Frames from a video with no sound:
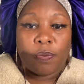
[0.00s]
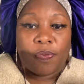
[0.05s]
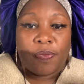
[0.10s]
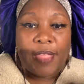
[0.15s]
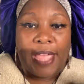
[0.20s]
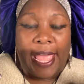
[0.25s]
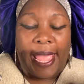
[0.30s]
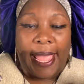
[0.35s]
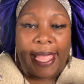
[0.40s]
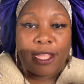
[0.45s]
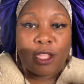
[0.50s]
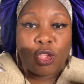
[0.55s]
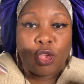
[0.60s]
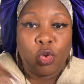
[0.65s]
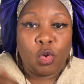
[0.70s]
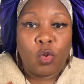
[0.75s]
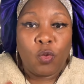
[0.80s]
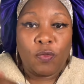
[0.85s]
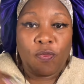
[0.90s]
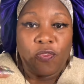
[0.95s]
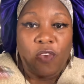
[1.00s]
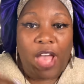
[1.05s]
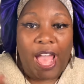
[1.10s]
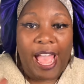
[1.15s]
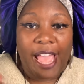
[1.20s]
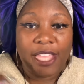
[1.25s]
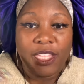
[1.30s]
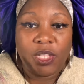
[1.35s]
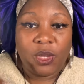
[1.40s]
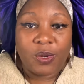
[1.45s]
that you
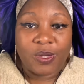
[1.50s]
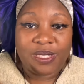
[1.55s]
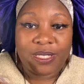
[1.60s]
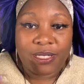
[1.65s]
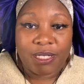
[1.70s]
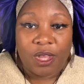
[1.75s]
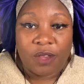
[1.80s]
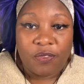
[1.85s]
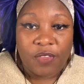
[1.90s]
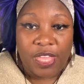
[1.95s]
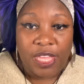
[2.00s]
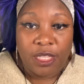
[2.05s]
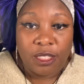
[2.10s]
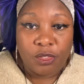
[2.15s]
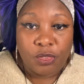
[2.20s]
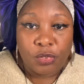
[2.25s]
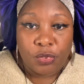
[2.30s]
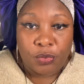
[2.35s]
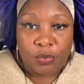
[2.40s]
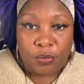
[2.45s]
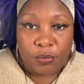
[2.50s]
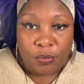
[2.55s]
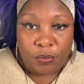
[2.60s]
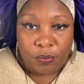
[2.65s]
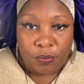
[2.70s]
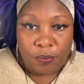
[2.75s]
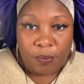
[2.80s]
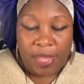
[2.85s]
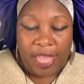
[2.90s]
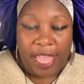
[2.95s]
find yourself into
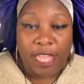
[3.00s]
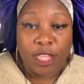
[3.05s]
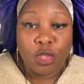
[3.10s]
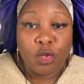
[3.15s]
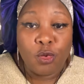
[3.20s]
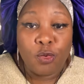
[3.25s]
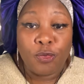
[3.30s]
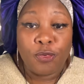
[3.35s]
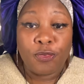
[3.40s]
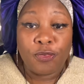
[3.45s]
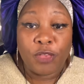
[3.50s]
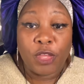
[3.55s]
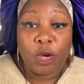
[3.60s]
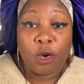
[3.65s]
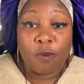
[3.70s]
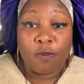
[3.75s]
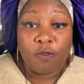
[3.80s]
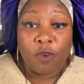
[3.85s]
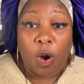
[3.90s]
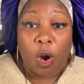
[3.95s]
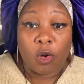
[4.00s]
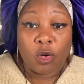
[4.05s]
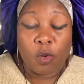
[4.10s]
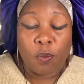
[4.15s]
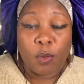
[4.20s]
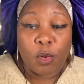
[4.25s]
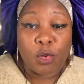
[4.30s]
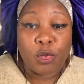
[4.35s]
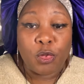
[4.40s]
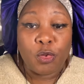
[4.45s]
and you feel
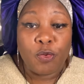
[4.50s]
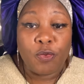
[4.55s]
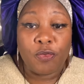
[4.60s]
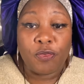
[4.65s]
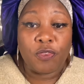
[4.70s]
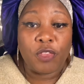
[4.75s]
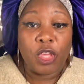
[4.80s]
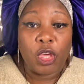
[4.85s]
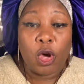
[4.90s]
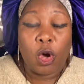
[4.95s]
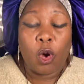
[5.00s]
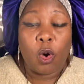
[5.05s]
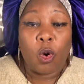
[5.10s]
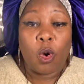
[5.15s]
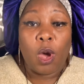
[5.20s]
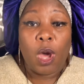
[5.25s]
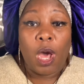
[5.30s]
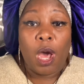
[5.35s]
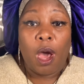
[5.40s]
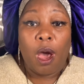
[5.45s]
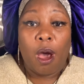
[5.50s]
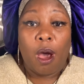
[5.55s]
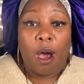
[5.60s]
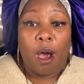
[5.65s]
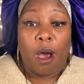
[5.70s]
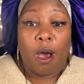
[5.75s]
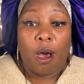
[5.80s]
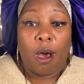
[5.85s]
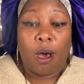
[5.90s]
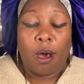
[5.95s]
vulnerable, you feel
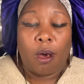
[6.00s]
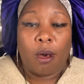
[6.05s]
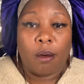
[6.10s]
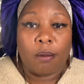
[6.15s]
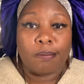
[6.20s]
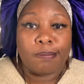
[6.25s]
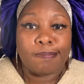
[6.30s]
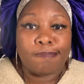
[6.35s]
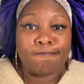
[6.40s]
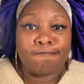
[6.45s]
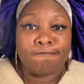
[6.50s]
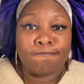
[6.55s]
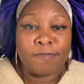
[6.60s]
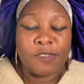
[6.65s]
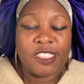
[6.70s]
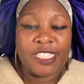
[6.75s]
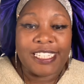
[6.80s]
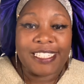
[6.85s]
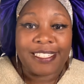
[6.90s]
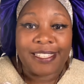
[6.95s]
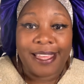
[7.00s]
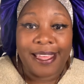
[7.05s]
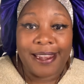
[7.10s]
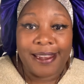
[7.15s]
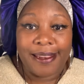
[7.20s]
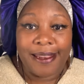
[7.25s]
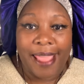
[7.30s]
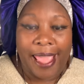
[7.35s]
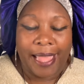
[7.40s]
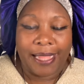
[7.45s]
um,
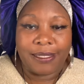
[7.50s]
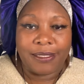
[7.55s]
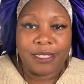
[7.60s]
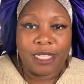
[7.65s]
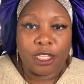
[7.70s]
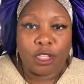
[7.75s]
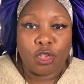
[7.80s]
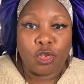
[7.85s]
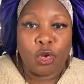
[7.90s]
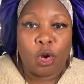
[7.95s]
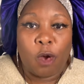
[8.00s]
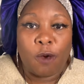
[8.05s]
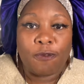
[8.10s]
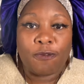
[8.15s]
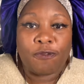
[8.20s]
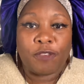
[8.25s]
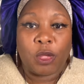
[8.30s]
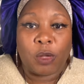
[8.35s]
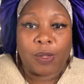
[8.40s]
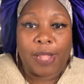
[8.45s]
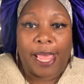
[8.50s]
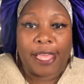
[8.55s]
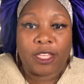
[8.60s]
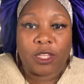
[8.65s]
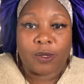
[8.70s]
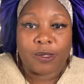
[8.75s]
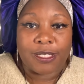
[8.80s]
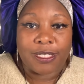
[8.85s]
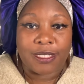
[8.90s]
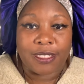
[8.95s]
disconnected, you don't feel like
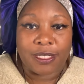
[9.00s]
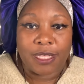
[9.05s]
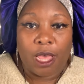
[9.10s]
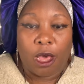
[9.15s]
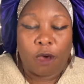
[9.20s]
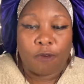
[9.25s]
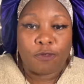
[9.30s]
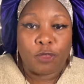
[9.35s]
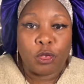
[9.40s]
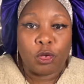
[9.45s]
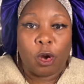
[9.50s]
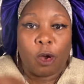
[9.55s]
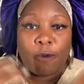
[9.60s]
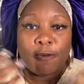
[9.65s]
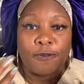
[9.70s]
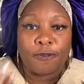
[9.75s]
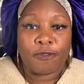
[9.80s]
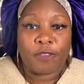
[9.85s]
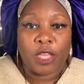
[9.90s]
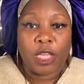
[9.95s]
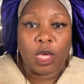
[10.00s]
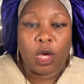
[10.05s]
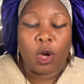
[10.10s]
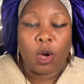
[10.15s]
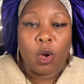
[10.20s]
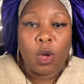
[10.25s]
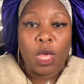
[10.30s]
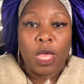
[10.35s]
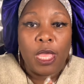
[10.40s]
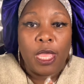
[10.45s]
yourself, you don't
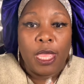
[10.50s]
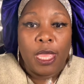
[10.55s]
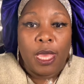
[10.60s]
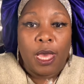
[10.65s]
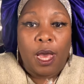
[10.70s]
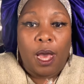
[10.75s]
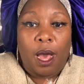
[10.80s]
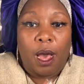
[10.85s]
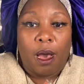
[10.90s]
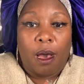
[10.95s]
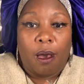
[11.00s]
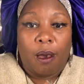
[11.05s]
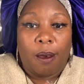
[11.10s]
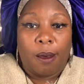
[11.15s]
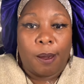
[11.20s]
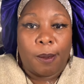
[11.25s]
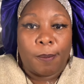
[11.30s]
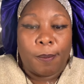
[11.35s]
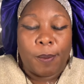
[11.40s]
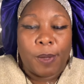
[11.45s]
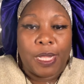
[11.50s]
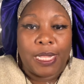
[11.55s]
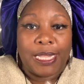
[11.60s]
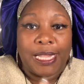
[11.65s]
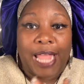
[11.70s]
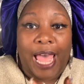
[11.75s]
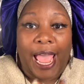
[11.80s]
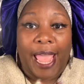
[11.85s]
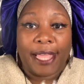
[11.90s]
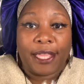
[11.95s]
feel um,
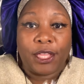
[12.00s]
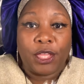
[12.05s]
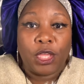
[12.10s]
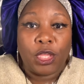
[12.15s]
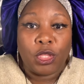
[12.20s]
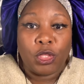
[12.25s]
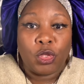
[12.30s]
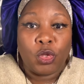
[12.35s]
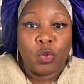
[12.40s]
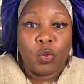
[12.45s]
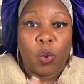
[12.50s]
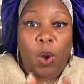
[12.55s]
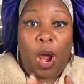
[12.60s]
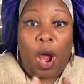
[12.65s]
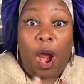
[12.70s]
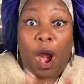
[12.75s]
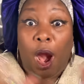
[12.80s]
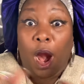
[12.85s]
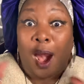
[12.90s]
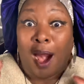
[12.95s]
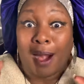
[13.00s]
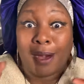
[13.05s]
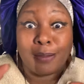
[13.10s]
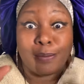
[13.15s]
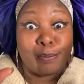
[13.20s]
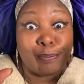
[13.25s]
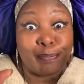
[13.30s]
like you are